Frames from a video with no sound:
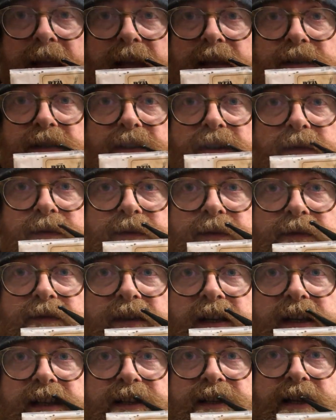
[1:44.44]
In terms of
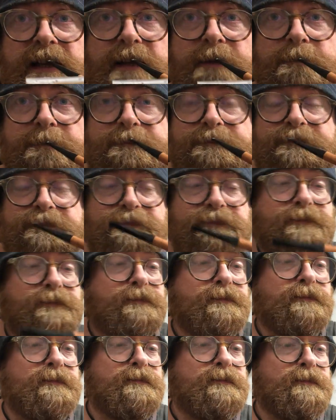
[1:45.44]
nicotine,
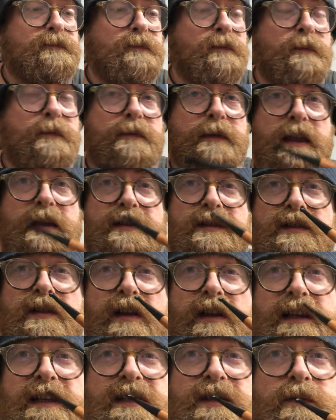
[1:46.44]

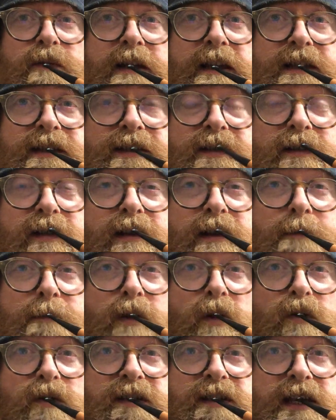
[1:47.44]
slightly sweet, slightly
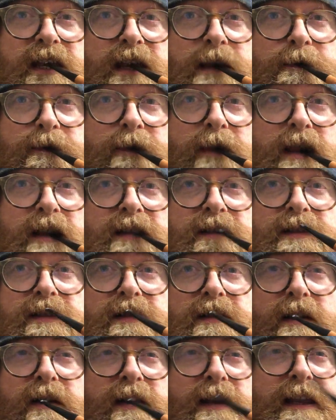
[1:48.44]
malty,
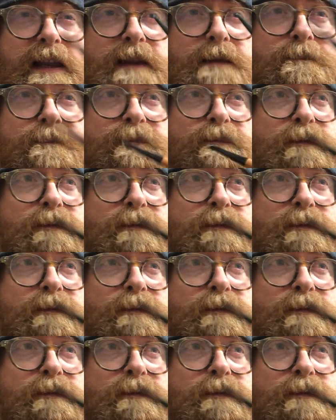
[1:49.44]
slightly